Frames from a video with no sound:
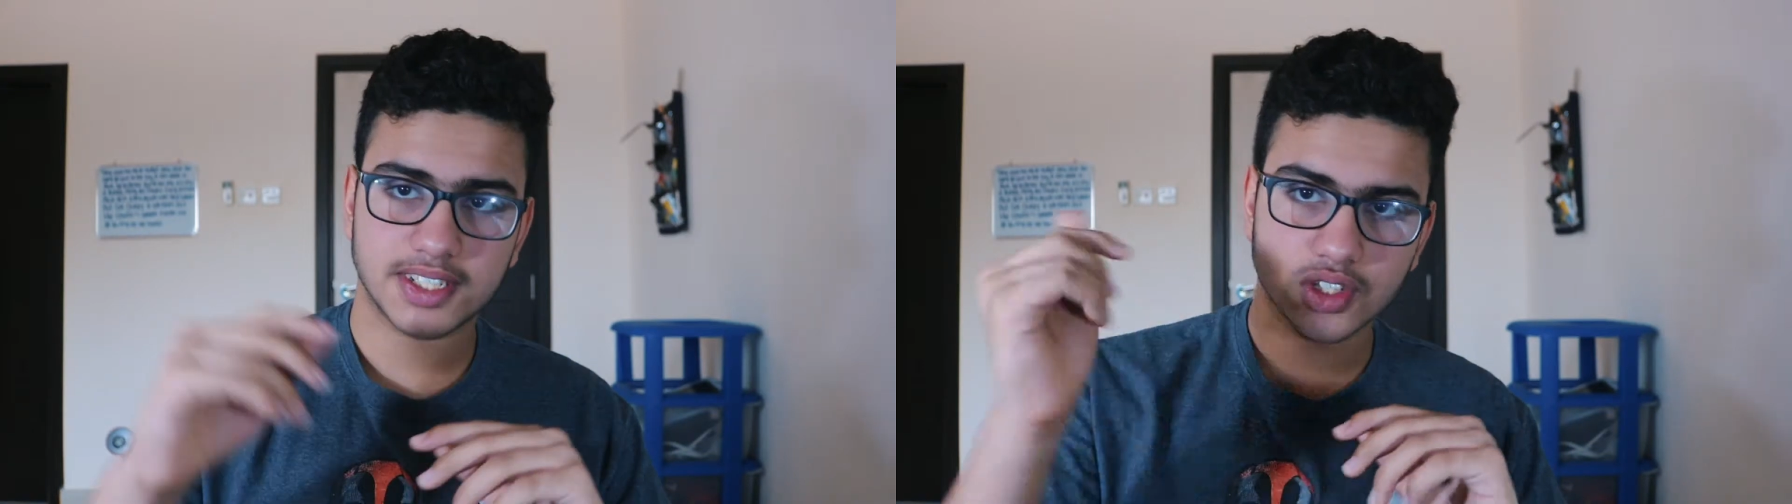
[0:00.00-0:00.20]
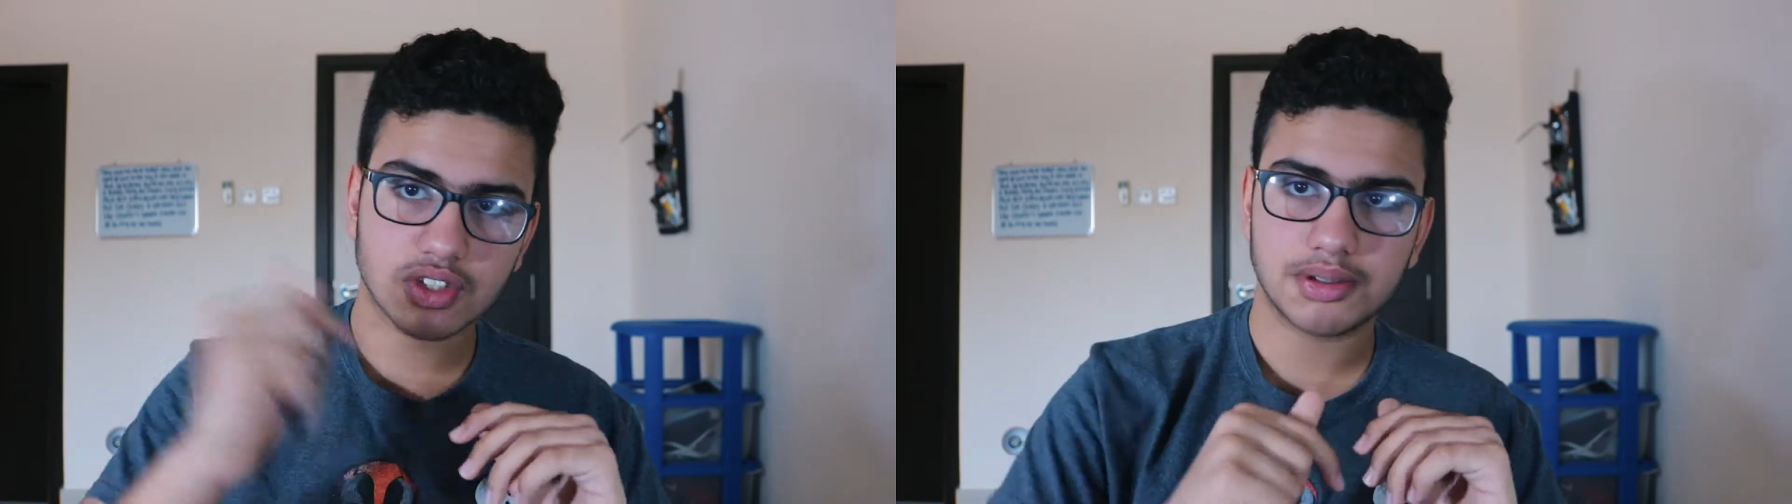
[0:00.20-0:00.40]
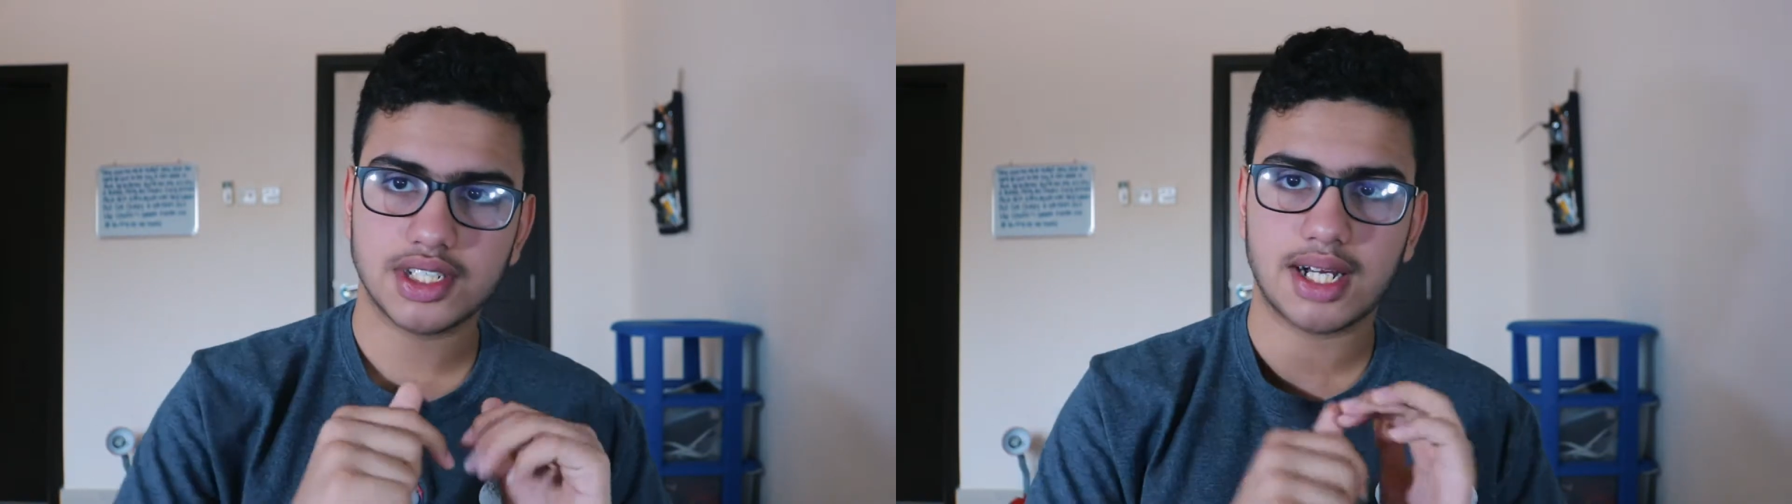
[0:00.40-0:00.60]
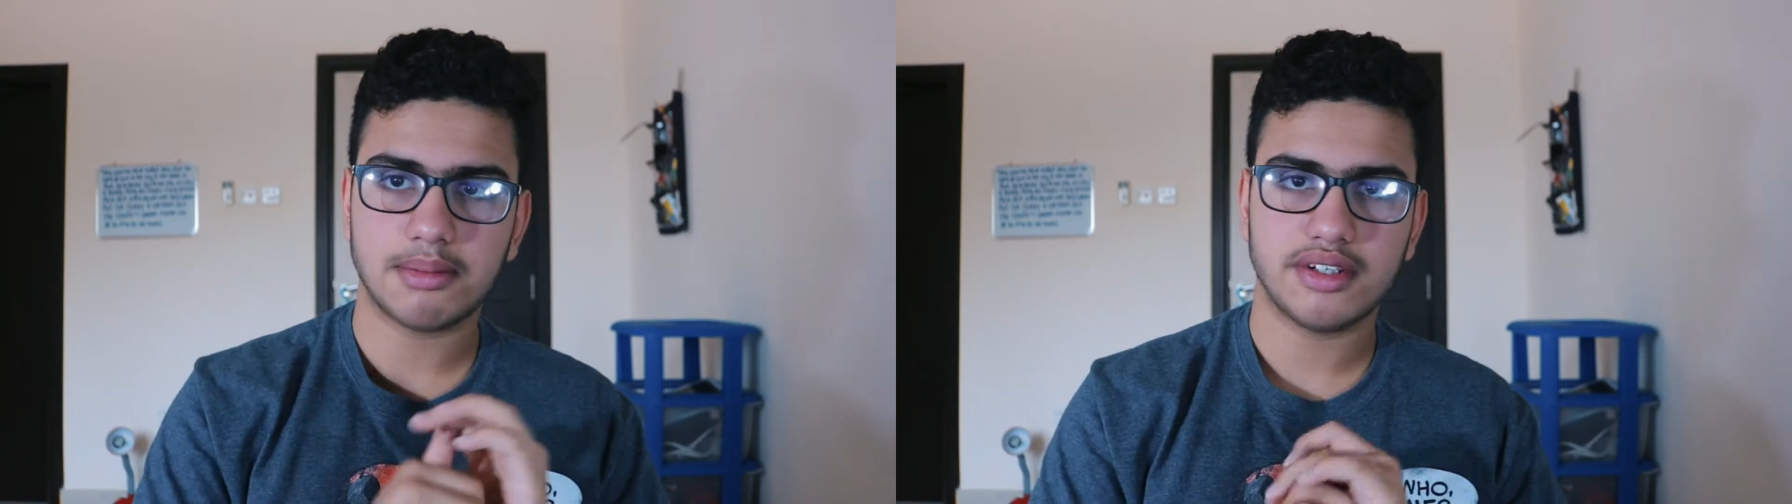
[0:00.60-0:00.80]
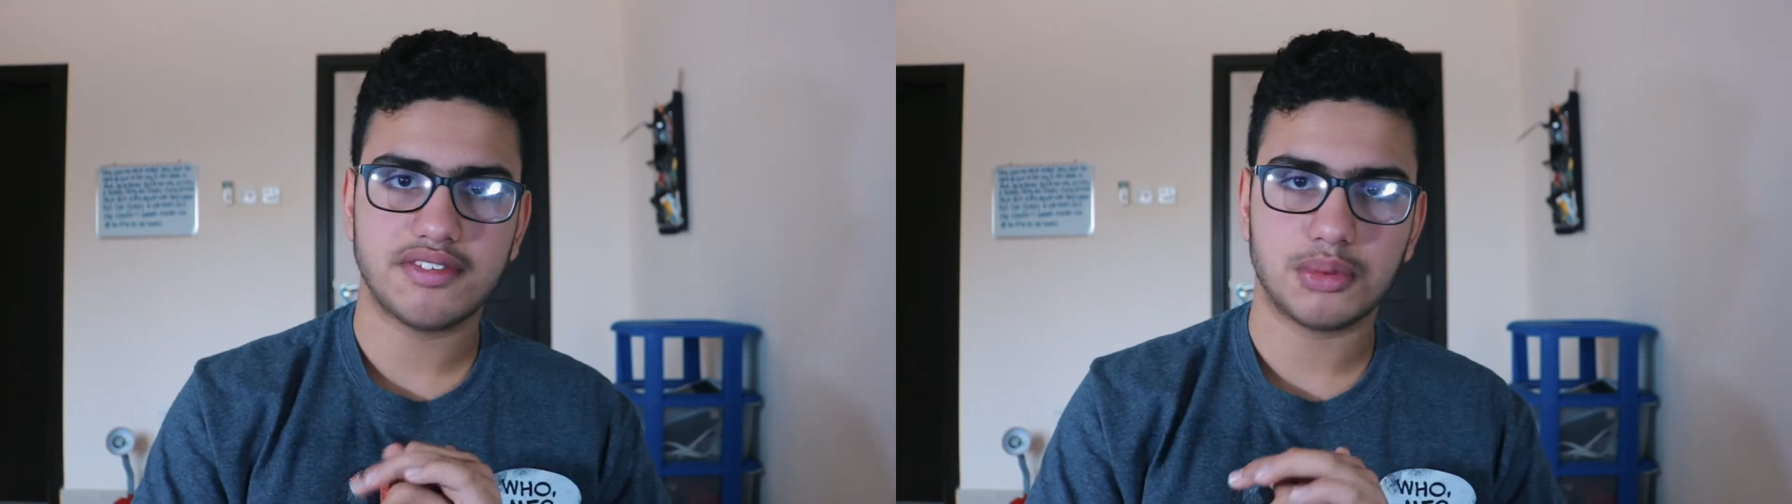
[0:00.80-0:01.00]
in the description down
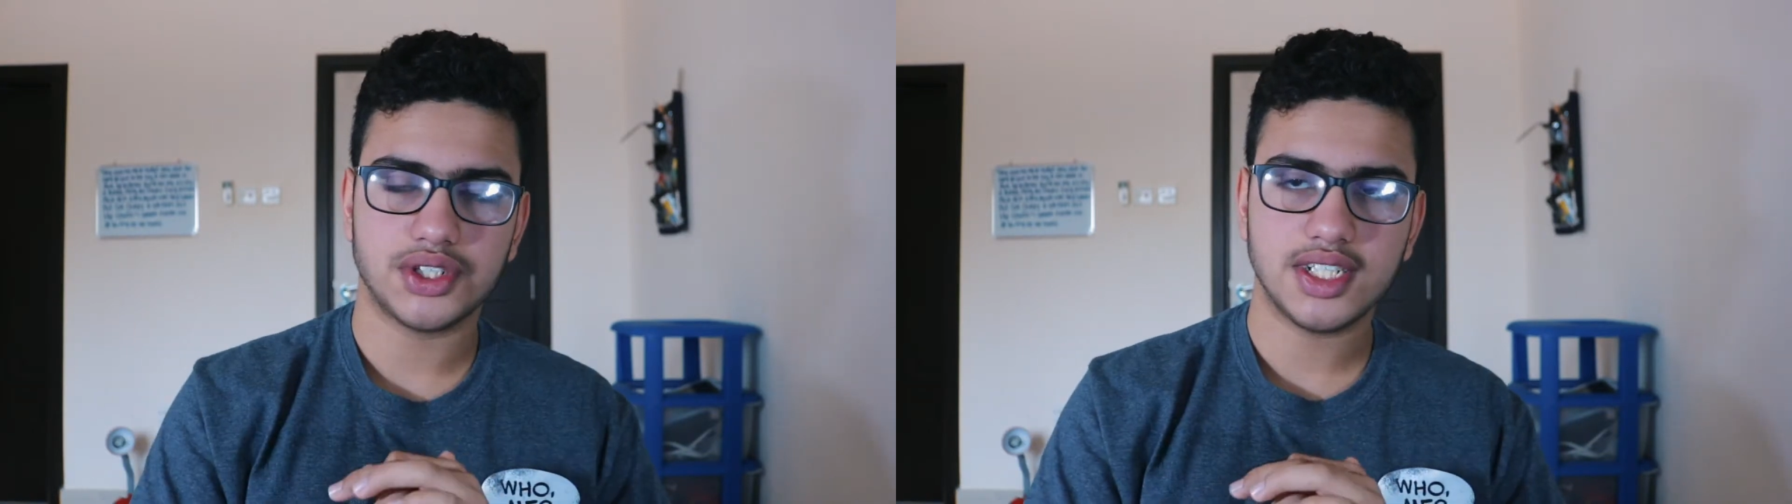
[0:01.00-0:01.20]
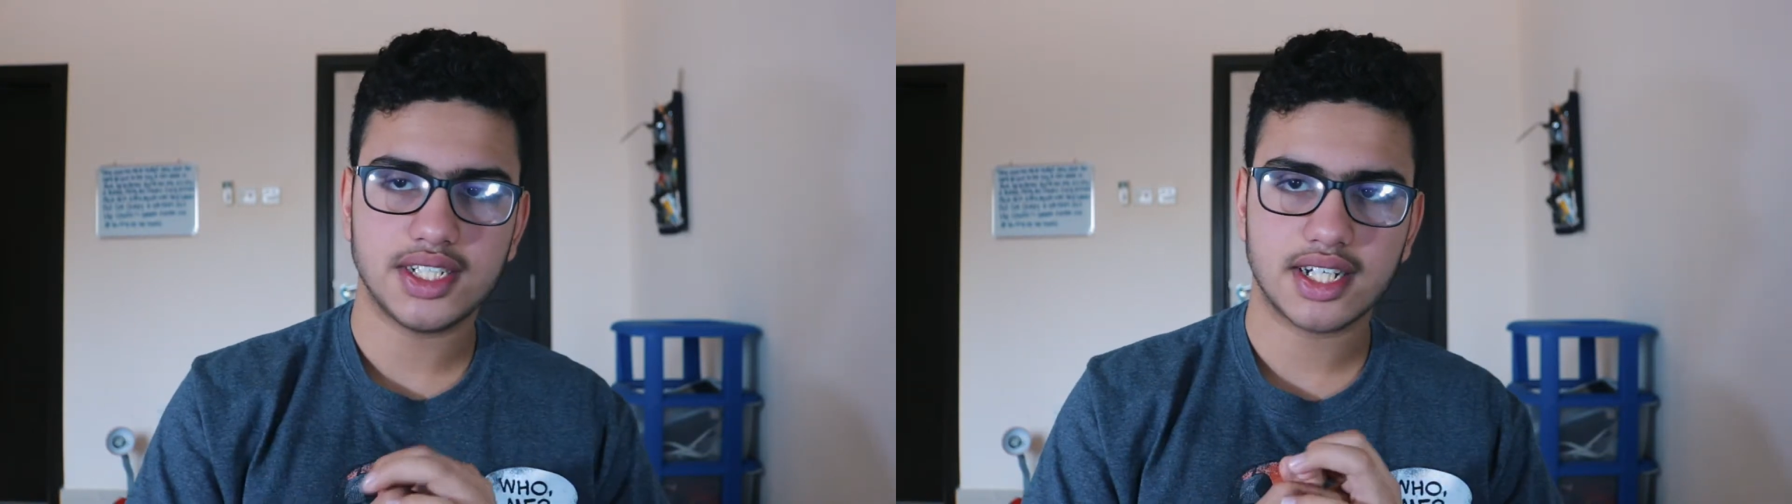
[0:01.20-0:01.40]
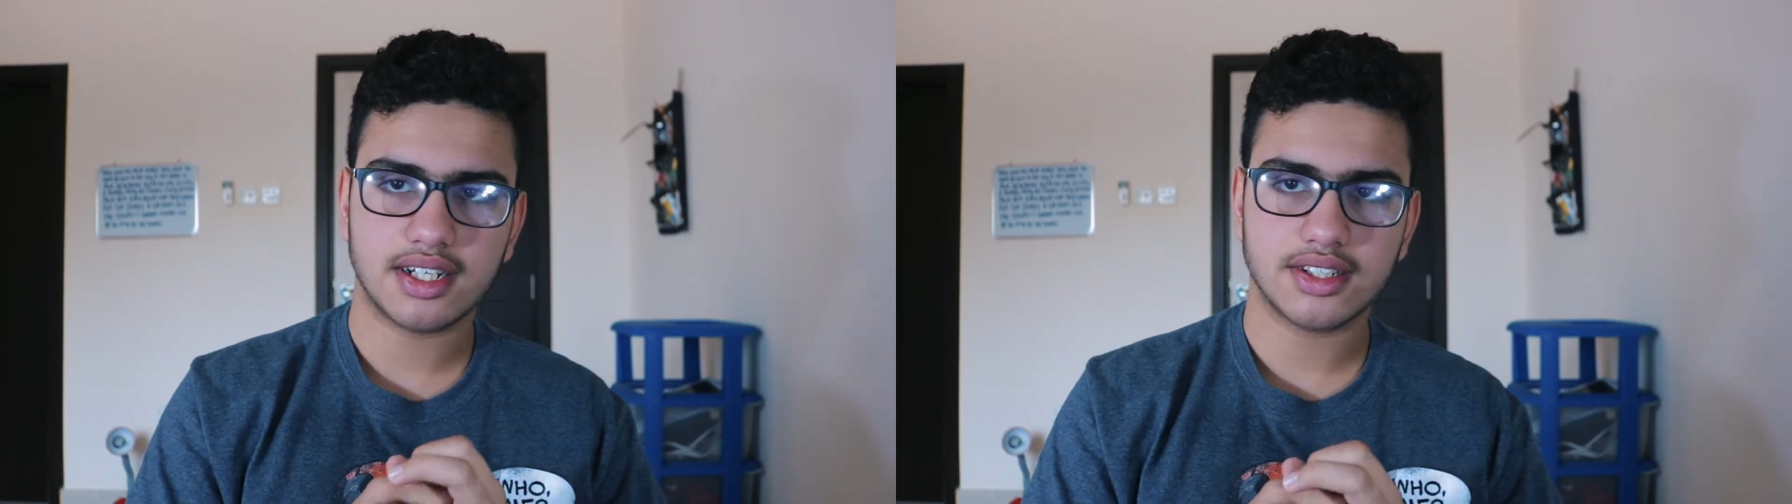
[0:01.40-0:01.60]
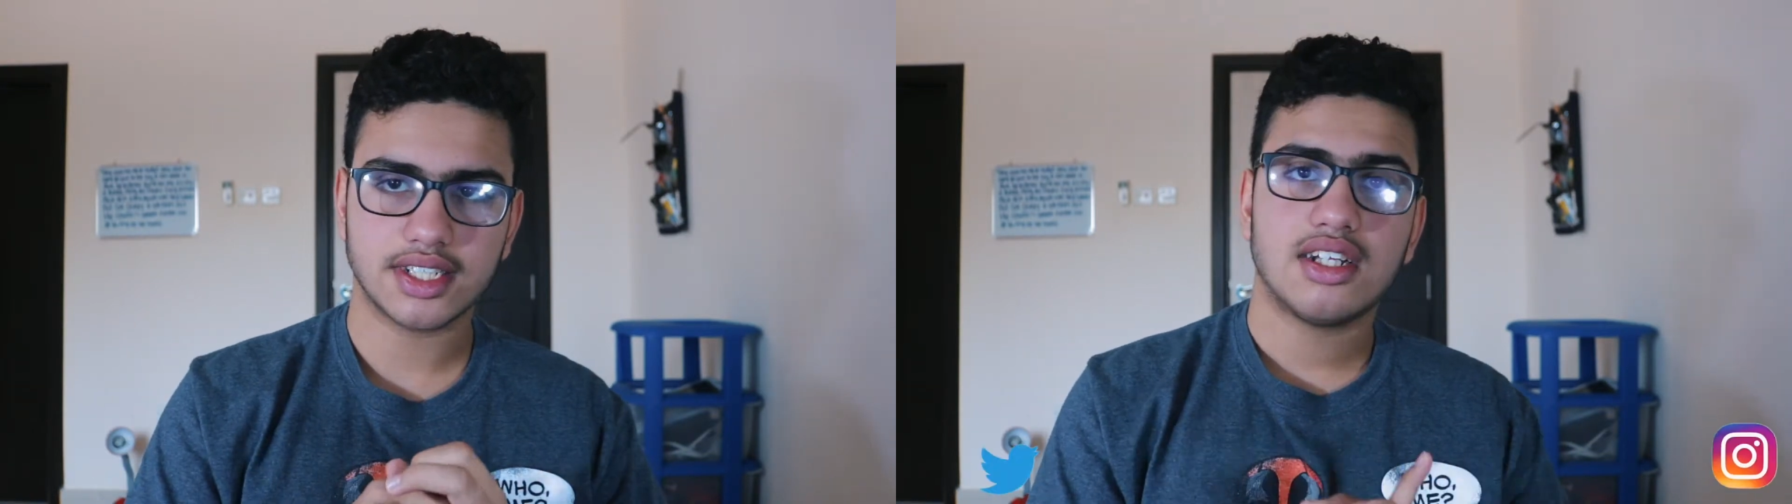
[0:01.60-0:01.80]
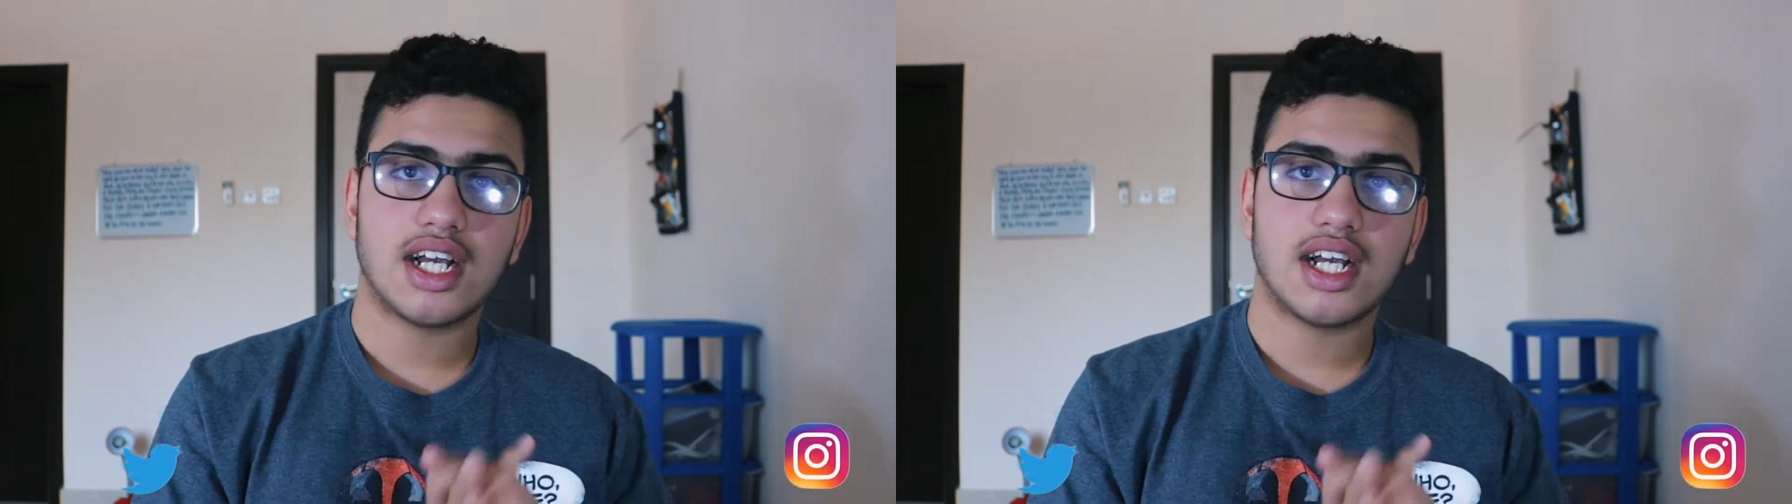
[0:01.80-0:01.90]
below for more details.